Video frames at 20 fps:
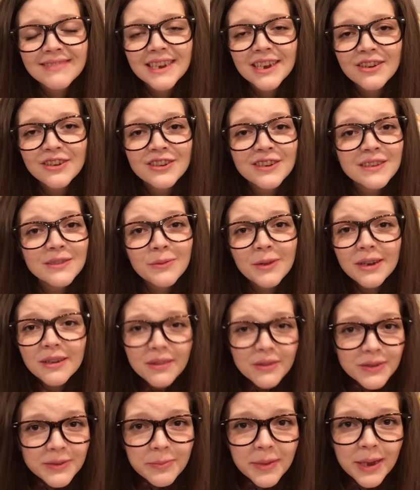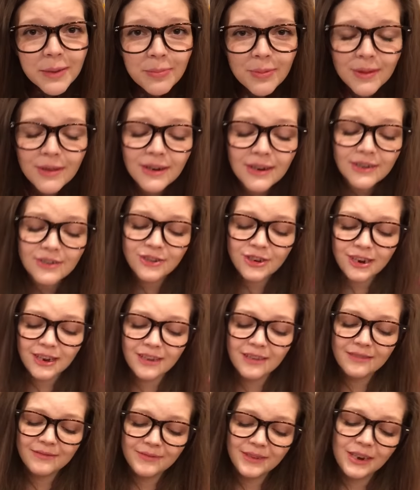You're just one of those people, aren't
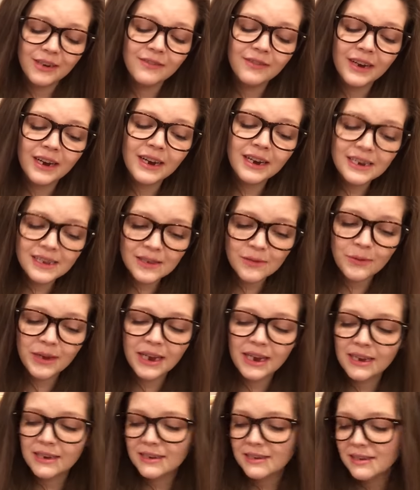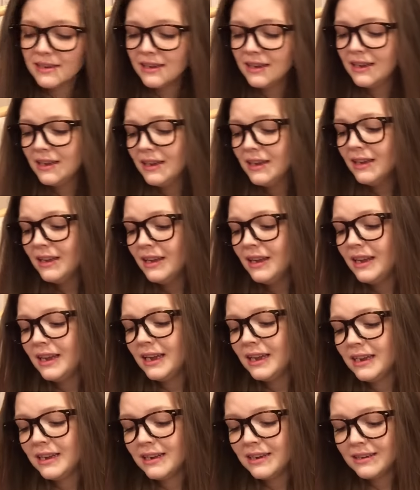you? You're very sweet
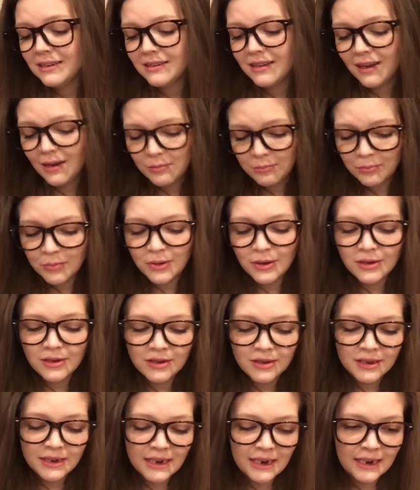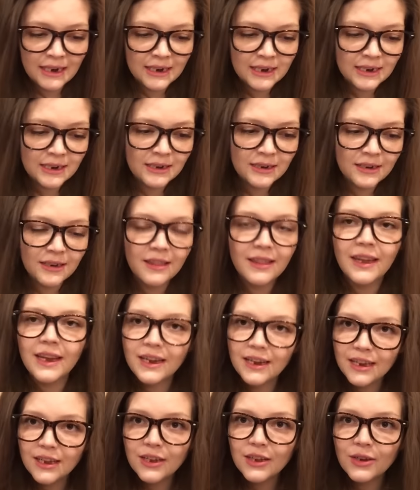and humble, and
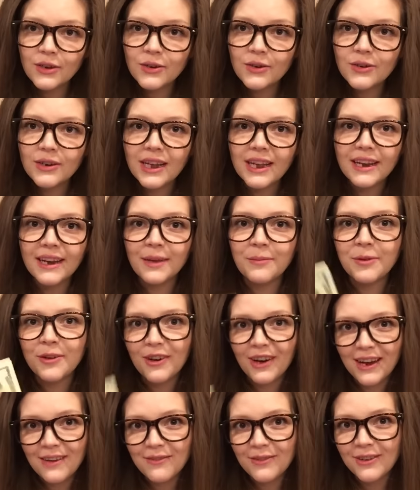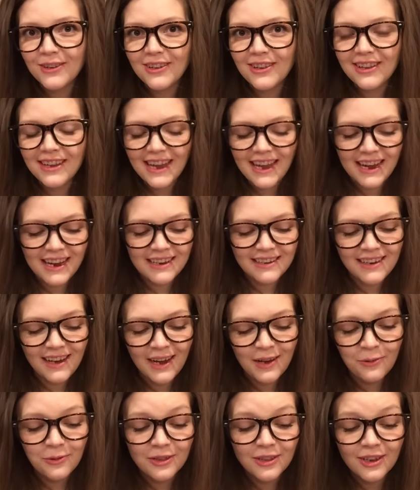thank you, and I'm grateful, and
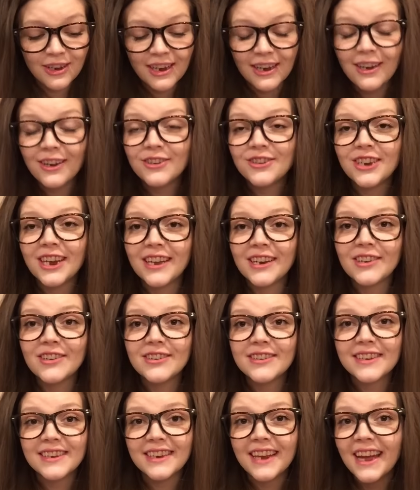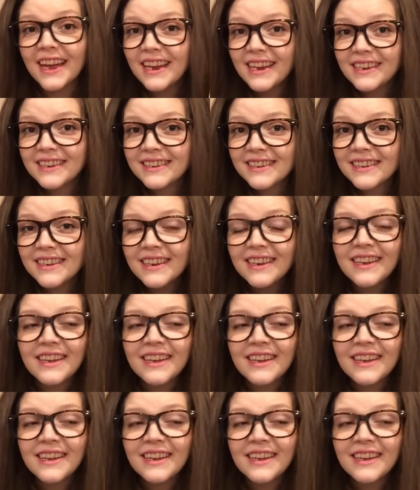I will look at your channel tonight.